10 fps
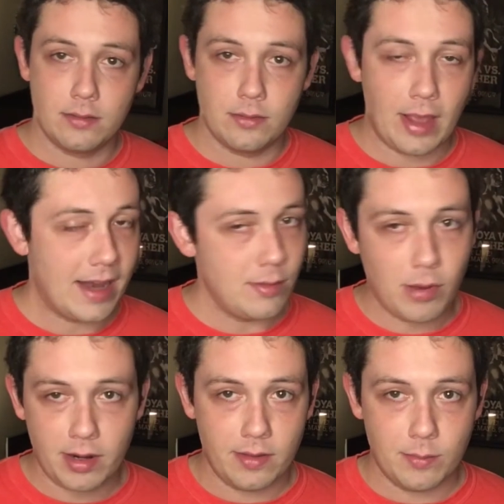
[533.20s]

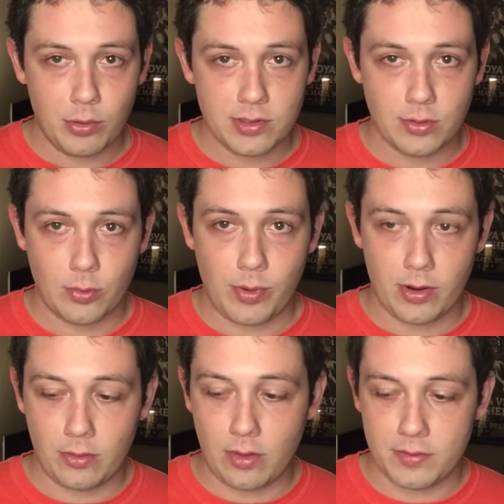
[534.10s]
Anybody that puts on a pair
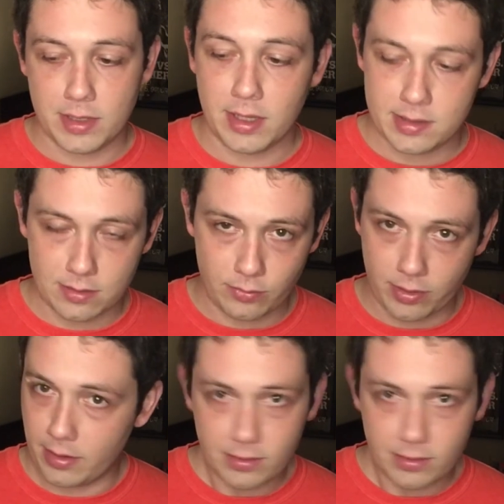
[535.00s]
of gloves and gets in the ring